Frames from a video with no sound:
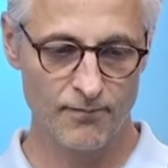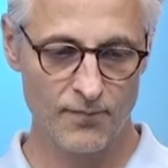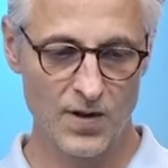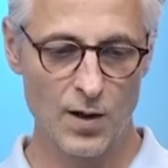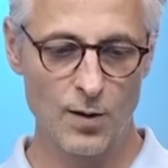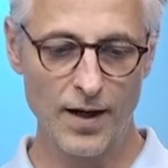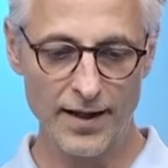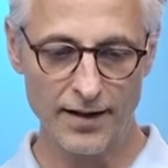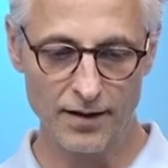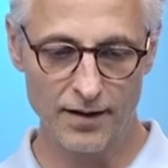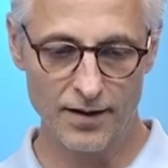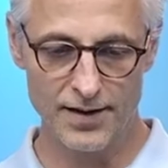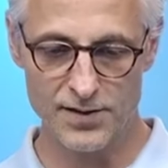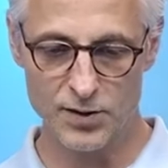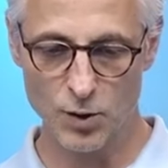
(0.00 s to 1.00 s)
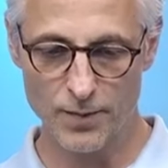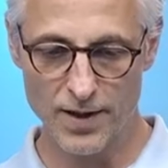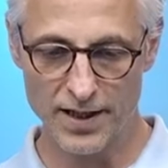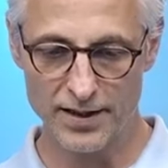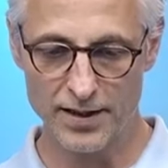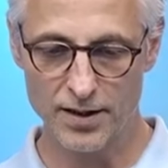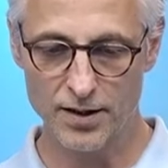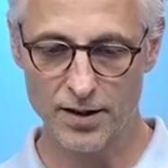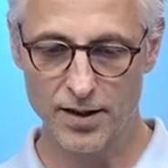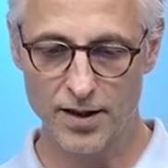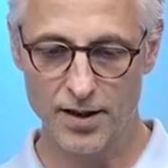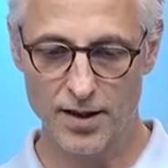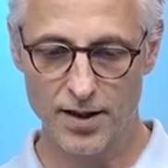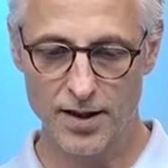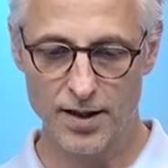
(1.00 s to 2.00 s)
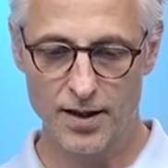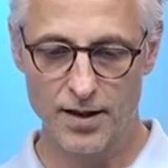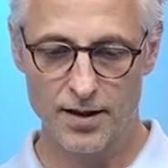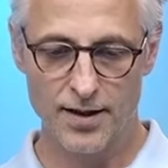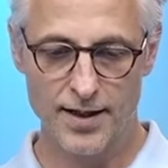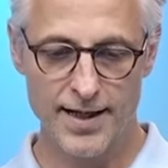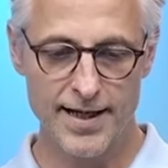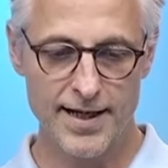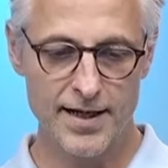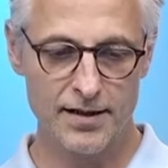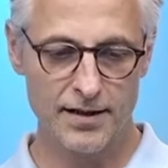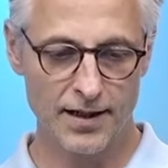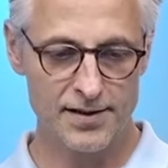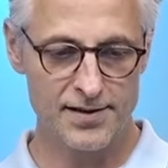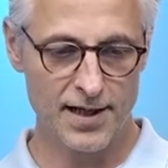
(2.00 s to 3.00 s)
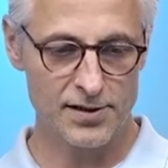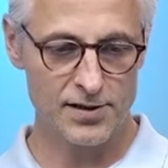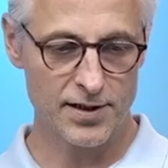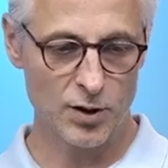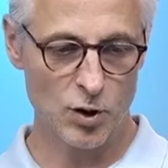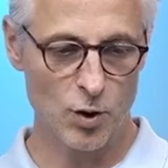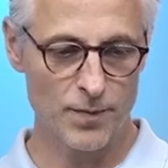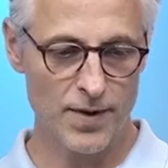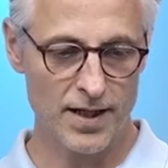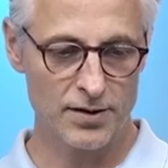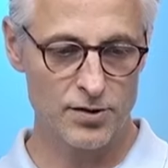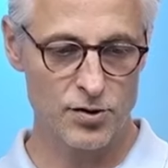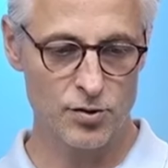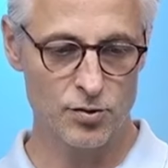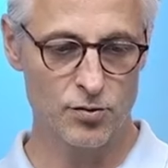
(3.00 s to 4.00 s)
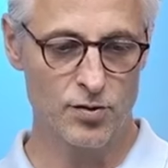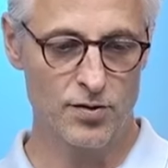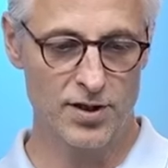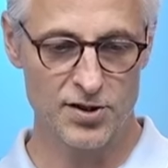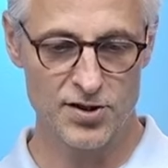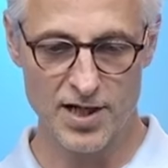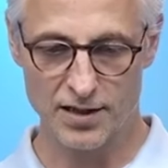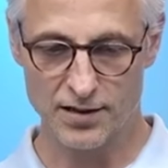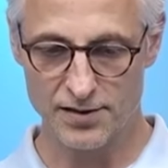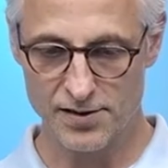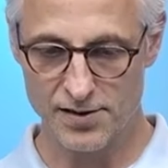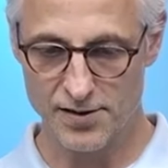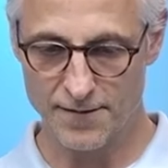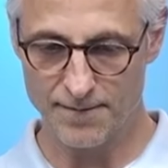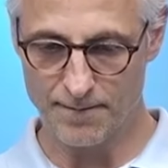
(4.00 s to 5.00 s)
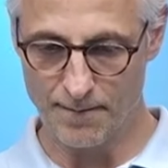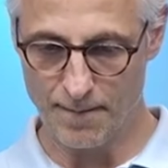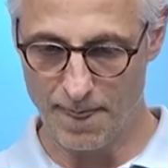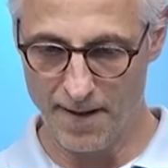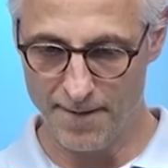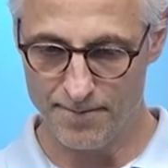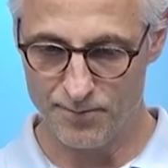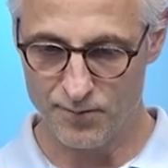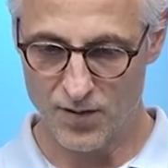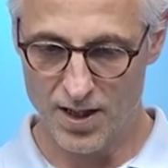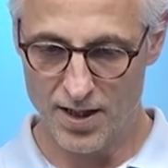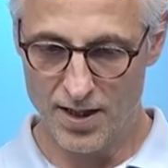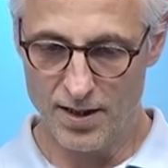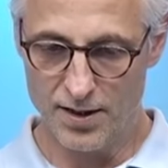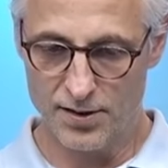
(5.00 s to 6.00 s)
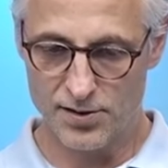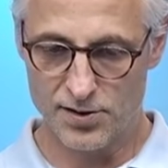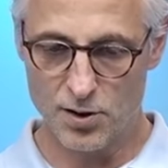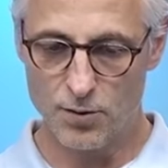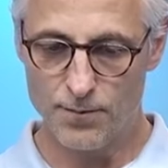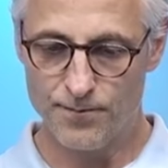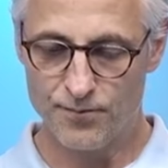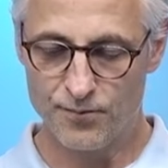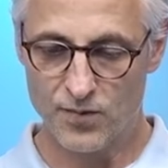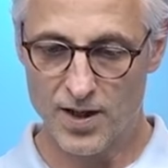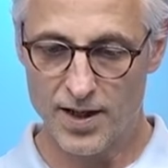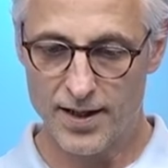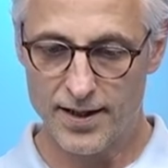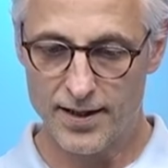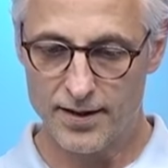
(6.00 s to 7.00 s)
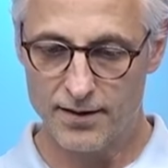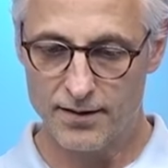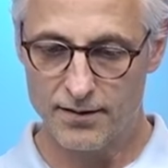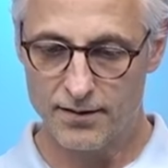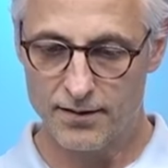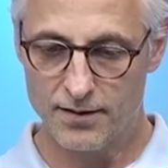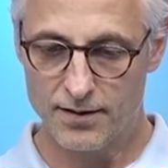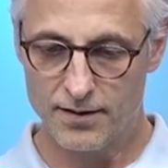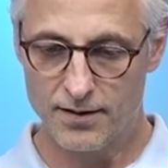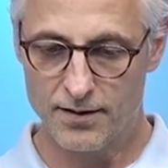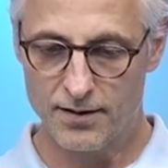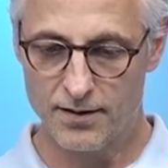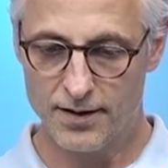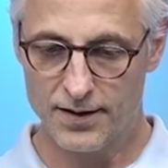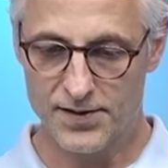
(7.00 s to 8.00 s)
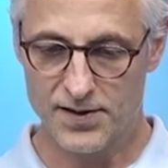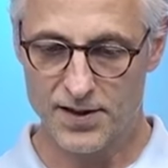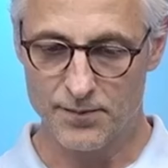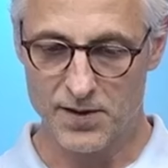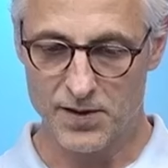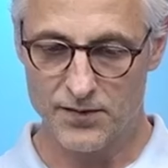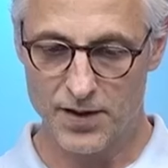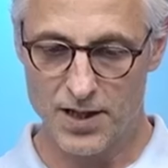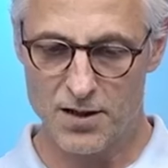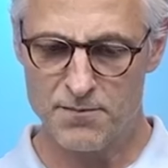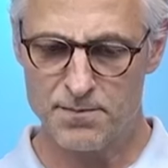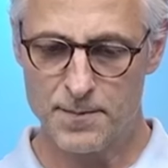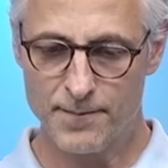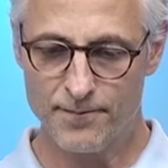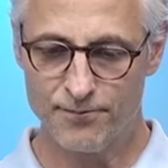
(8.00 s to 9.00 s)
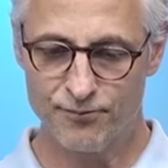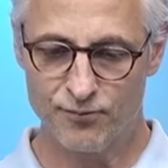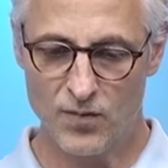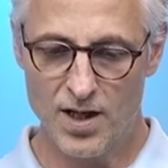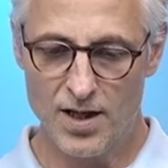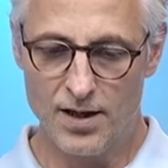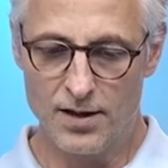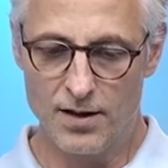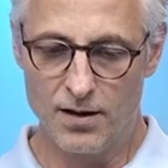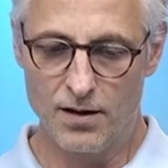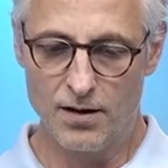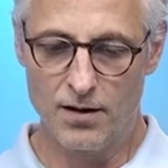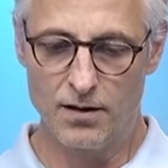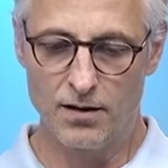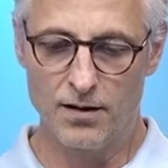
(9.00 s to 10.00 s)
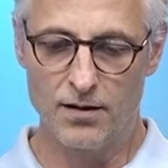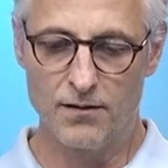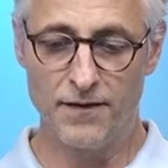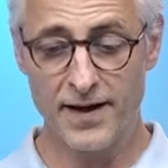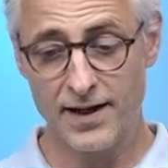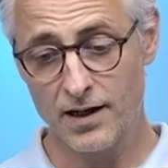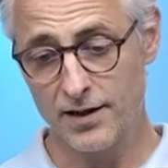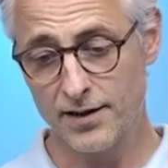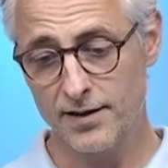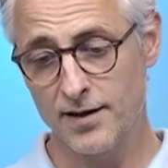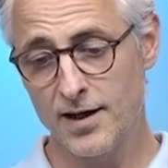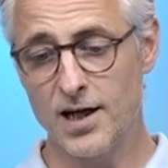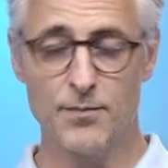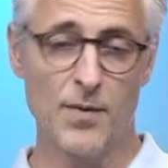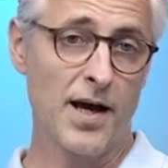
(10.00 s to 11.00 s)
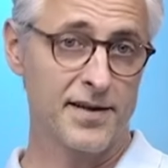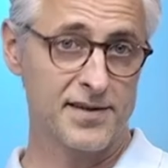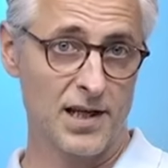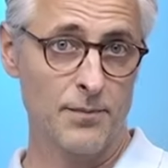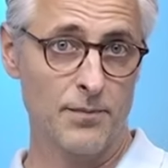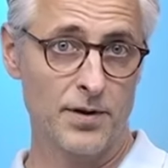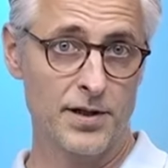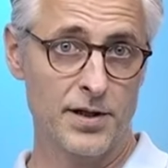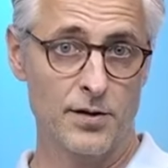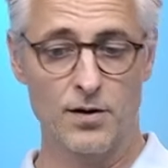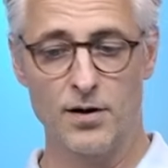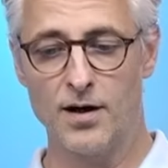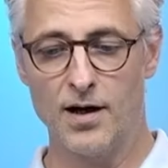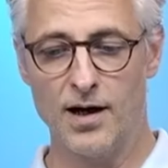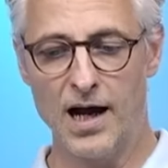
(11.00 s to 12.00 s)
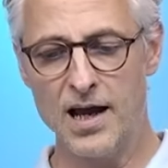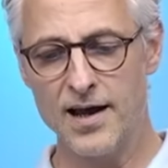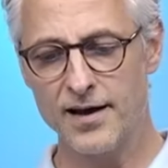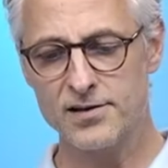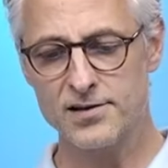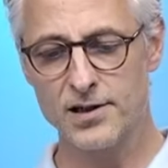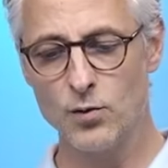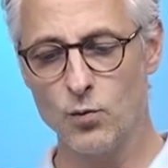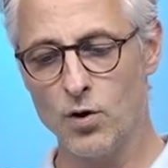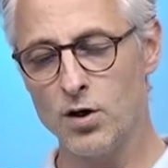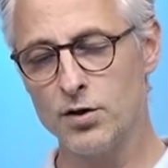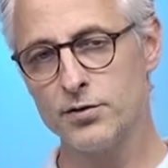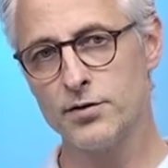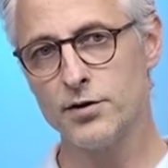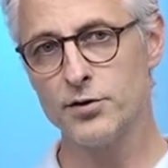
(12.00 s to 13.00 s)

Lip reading: All right, let's go back here. And let's actually go back to the checklist. So let's skip this for now. Finally, in my example here, I actually want the